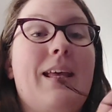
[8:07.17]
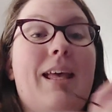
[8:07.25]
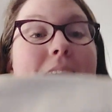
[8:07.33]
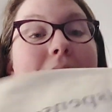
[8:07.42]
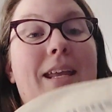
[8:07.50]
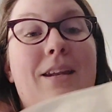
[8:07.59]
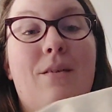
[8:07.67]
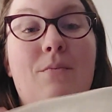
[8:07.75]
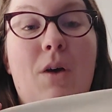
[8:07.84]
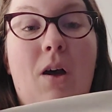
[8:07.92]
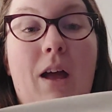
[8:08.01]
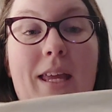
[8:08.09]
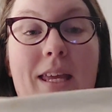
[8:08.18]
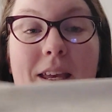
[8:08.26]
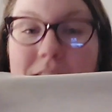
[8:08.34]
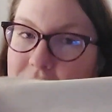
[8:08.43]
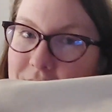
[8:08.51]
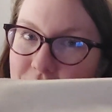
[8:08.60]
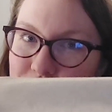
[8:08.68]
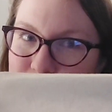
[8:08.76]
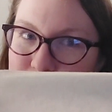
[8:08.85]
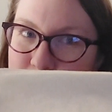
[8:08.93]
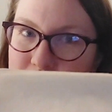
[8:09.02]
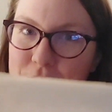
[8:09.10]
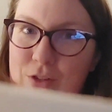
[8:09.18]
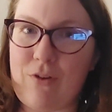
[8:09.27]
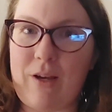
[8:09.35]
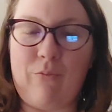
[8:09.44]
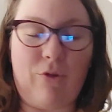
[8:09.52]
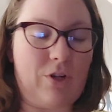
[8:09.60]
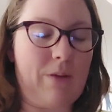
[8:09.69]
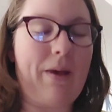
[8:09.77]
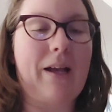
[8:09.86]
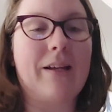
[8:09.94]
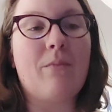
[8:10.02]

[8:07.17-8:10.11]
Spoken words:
In my yarn dispensary project bag,